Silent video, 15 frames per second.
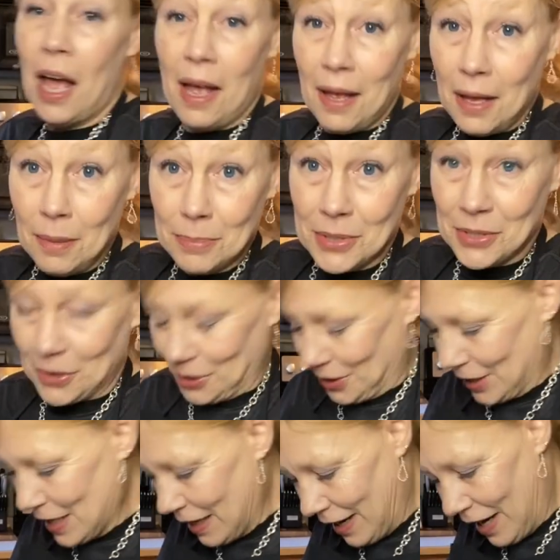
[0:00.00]
I'm
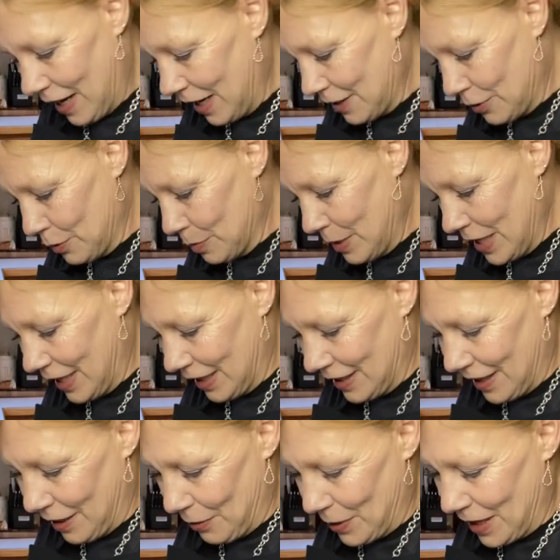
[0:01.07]
sorry, I don't make it
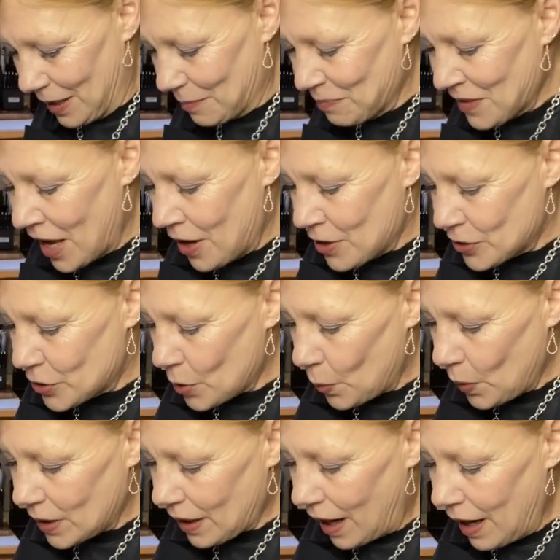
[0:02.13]
that way. So
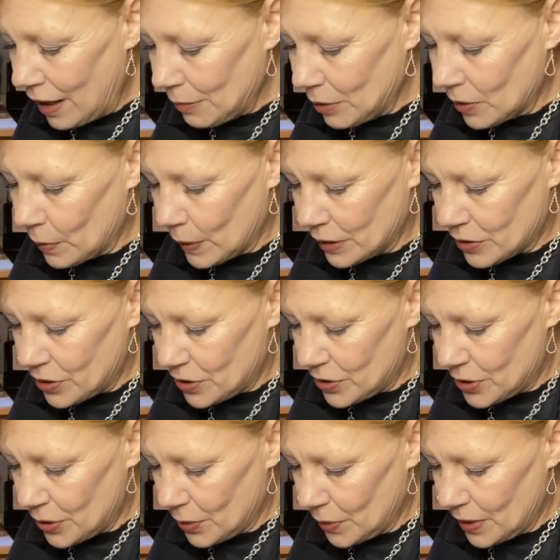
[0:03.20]
what I'm going to
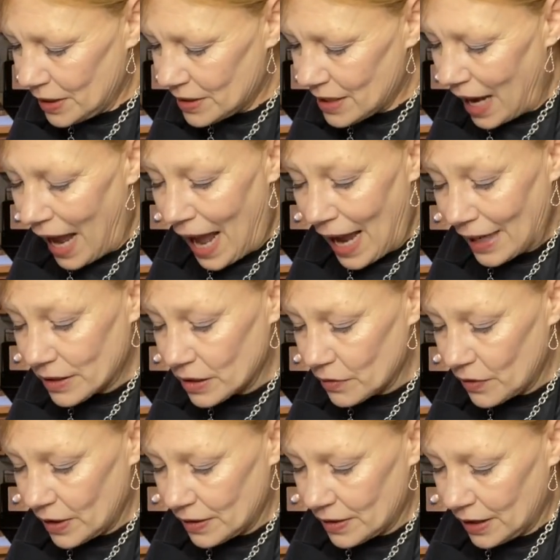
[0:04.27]
do is
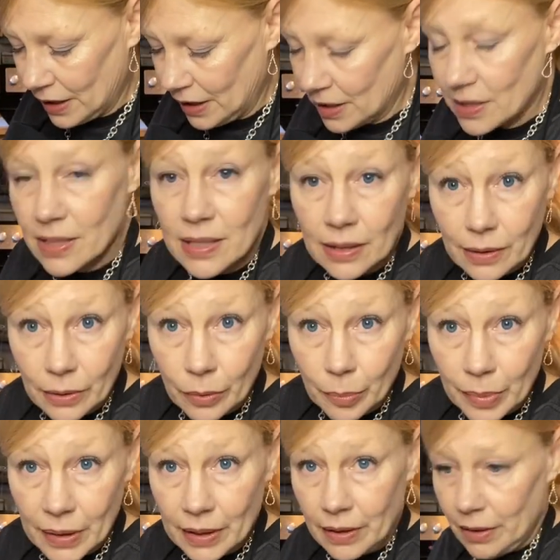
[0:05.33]
activate the yeast a little
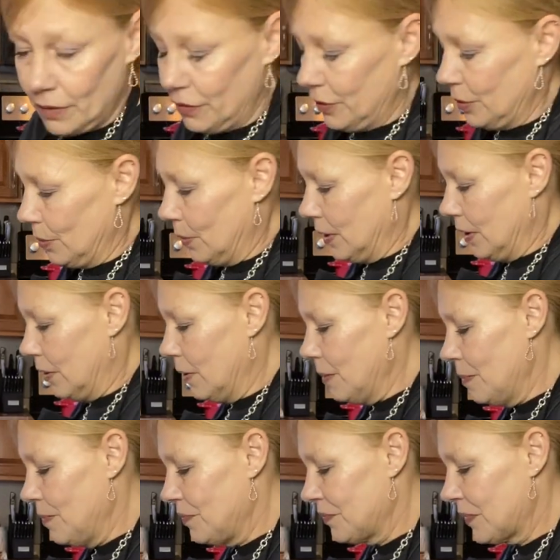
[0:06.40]
bit, if you
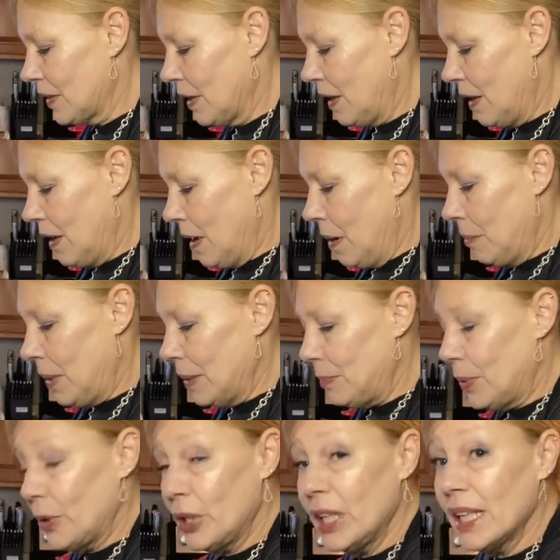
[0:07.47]
will, by
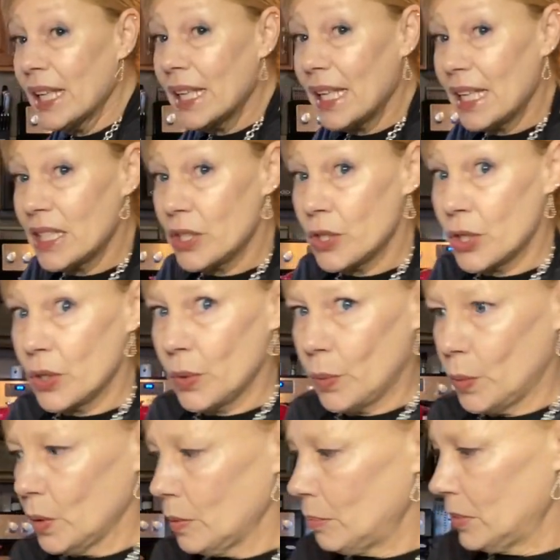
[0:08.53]
putting it into the
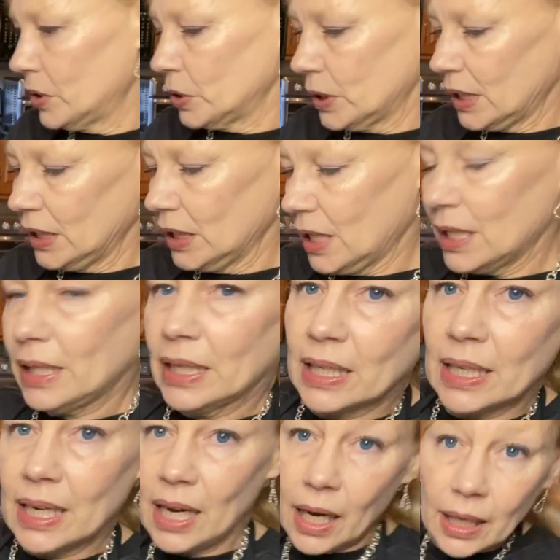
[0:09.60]
warm milk and letting
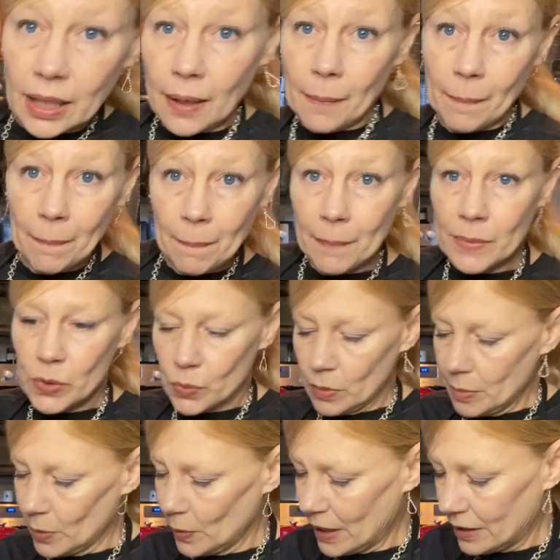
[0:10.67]
it kind of
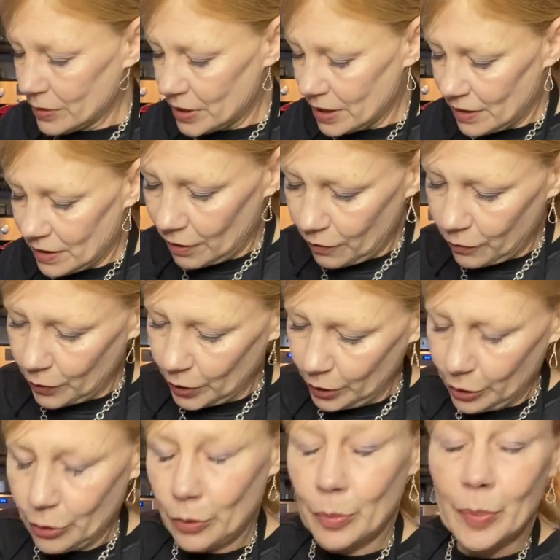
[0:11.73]
swim around in for a
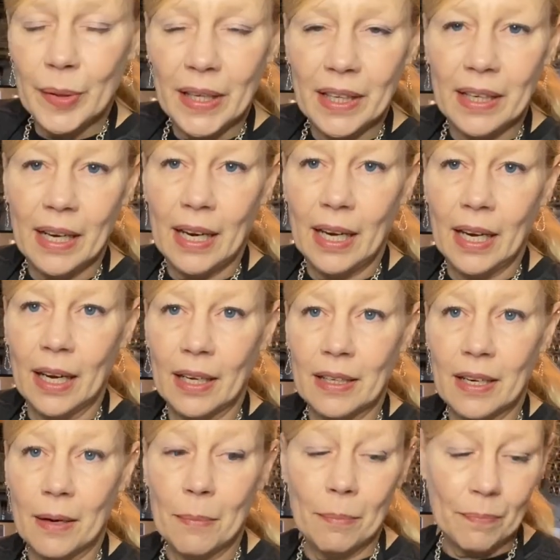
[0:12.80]
little bit
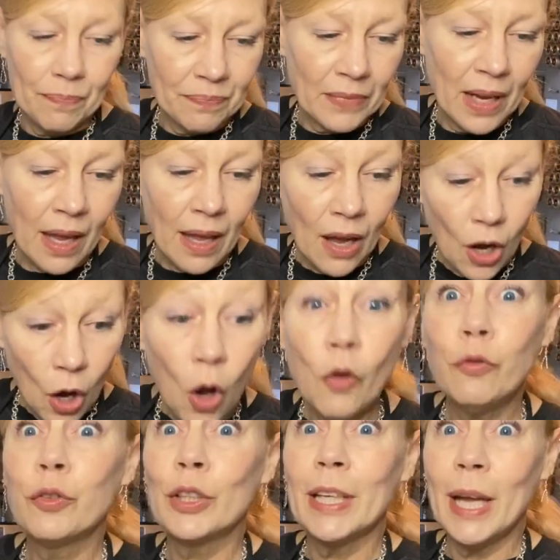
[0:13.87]
and
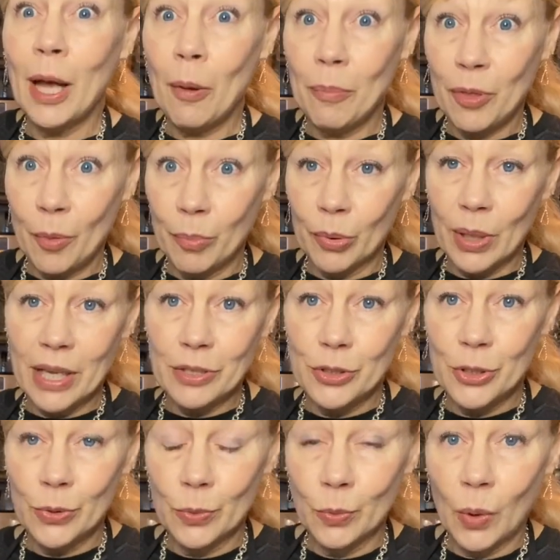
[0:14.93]
hopefully help the bread
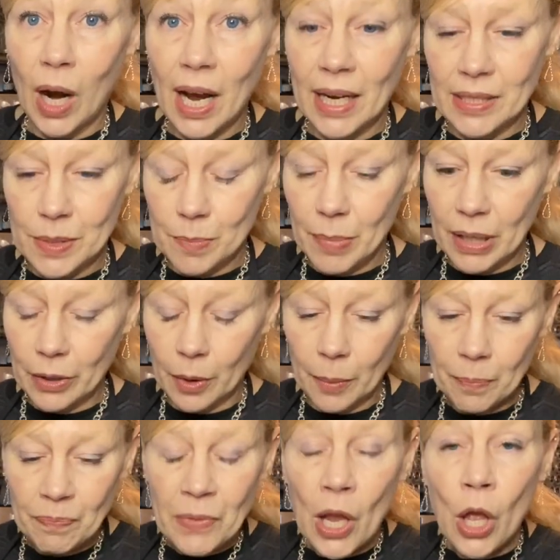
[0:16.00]
to rise better.
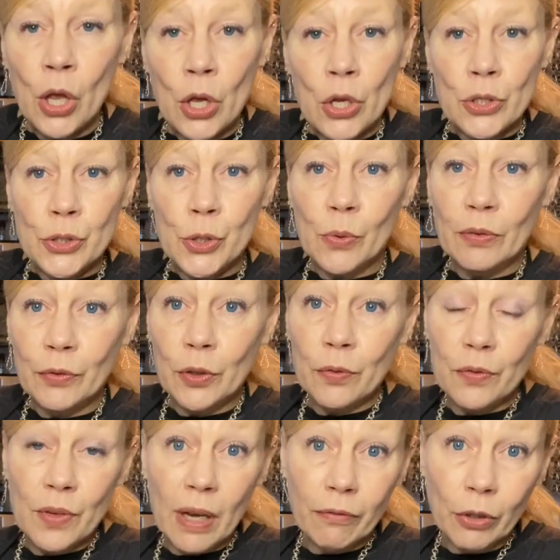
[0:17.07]
So if you've
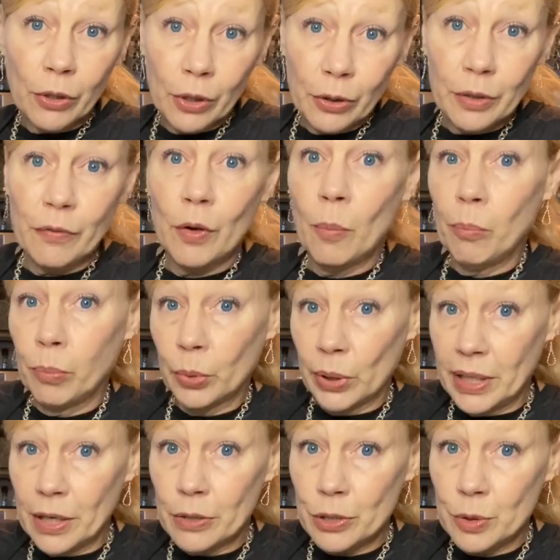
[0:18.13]
never heard of a
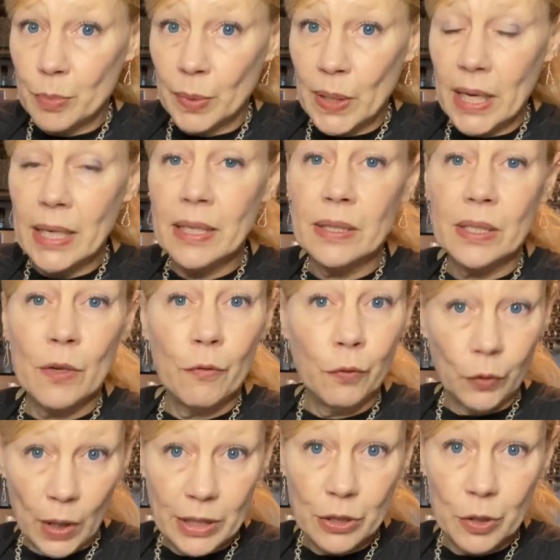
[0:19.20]
brioche bread, it's a
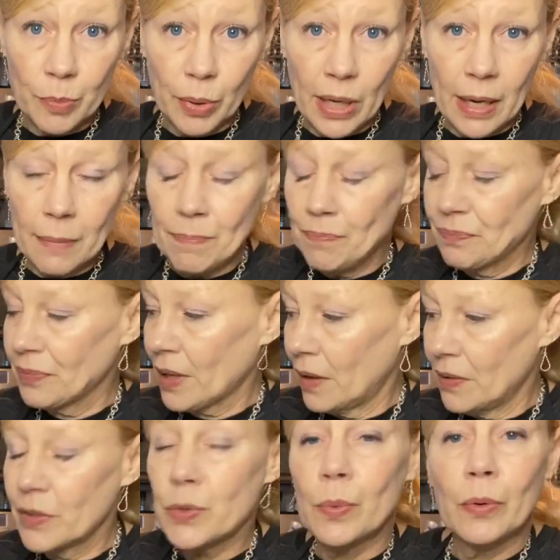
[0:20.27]
French bread.
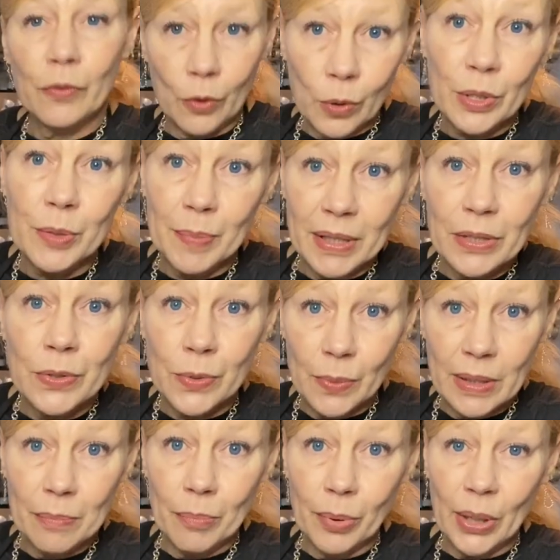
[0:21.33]
This will of course be a
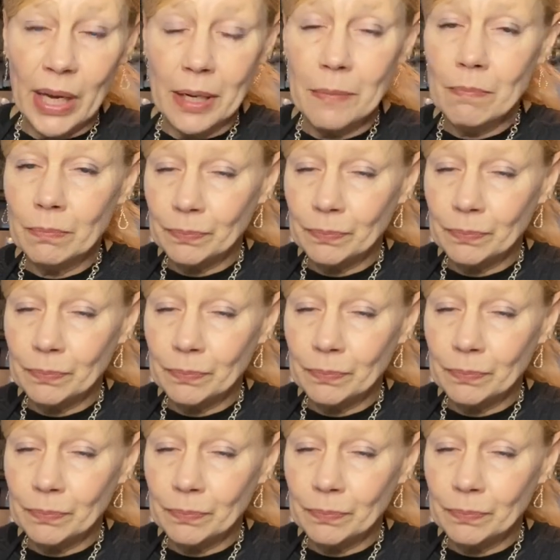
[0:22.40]
sweet bread.